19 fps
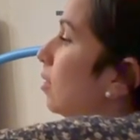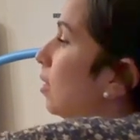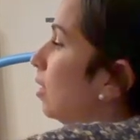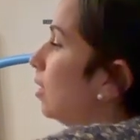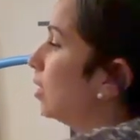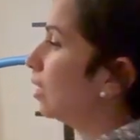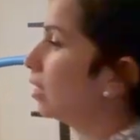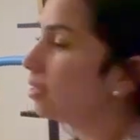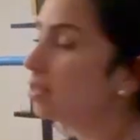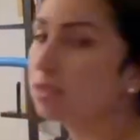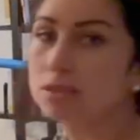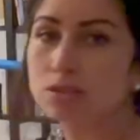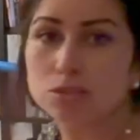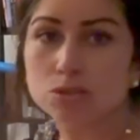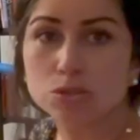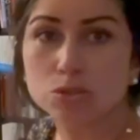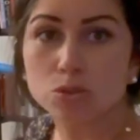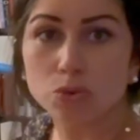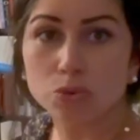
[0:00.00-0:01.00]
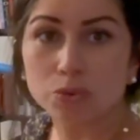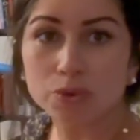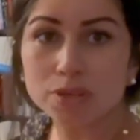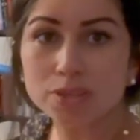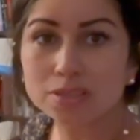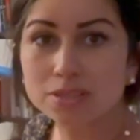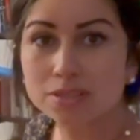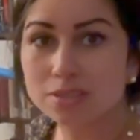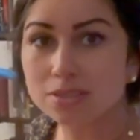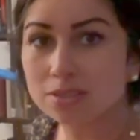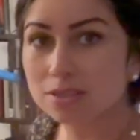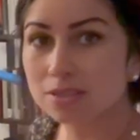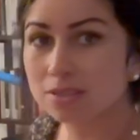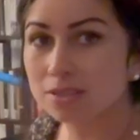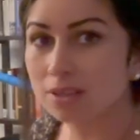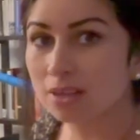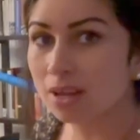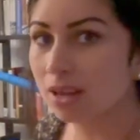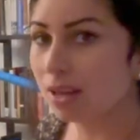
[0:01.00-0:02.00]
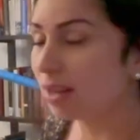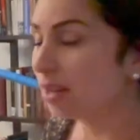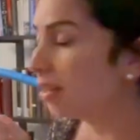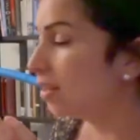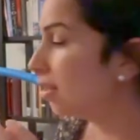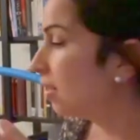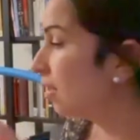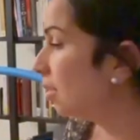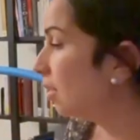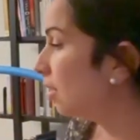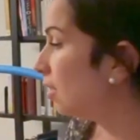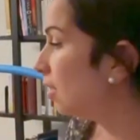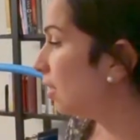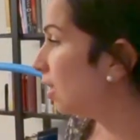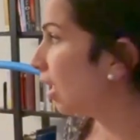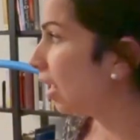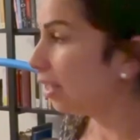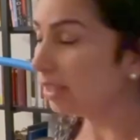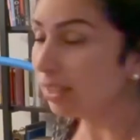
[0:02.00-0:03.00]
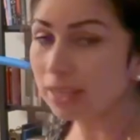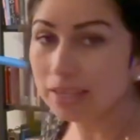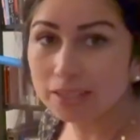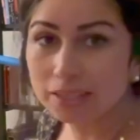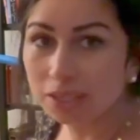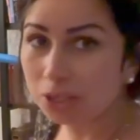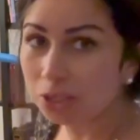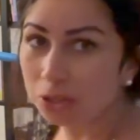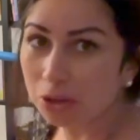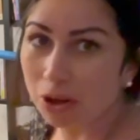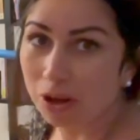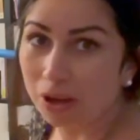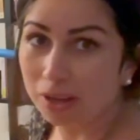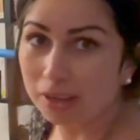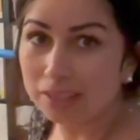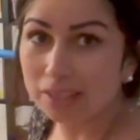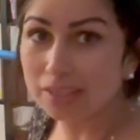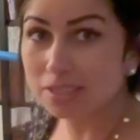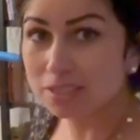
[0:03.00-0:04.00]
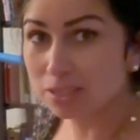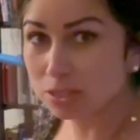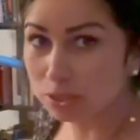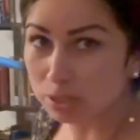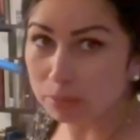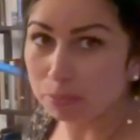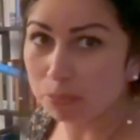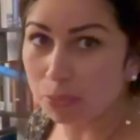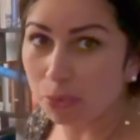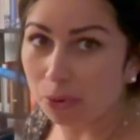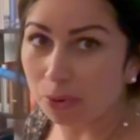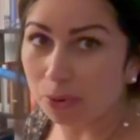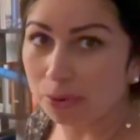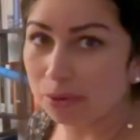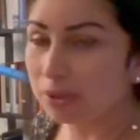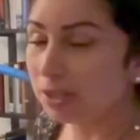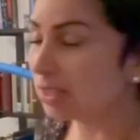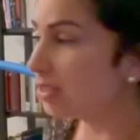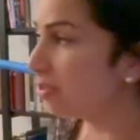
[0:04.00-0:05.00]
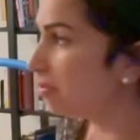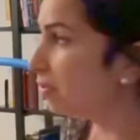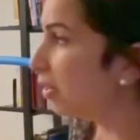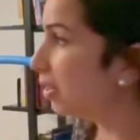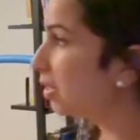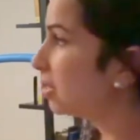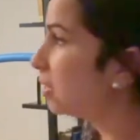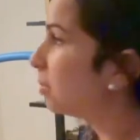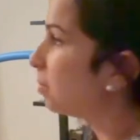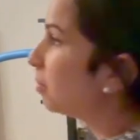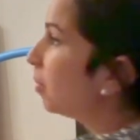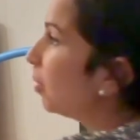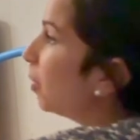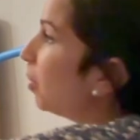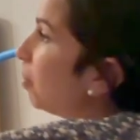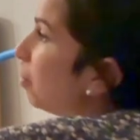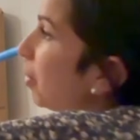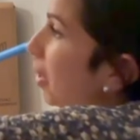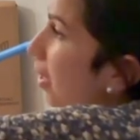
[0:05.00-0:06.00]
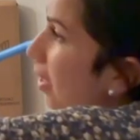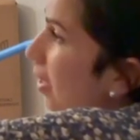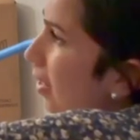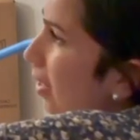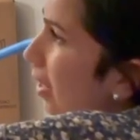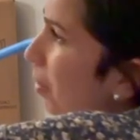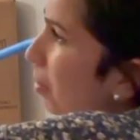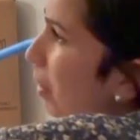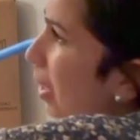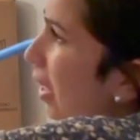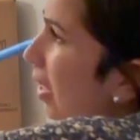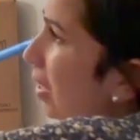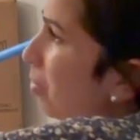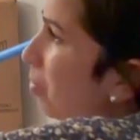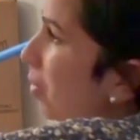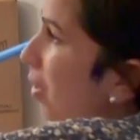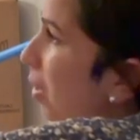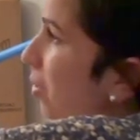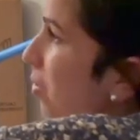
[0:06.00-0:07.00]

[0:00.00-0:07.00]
and that's the slowest. I like it a lot. It's simple. It's very simple, but I mean, what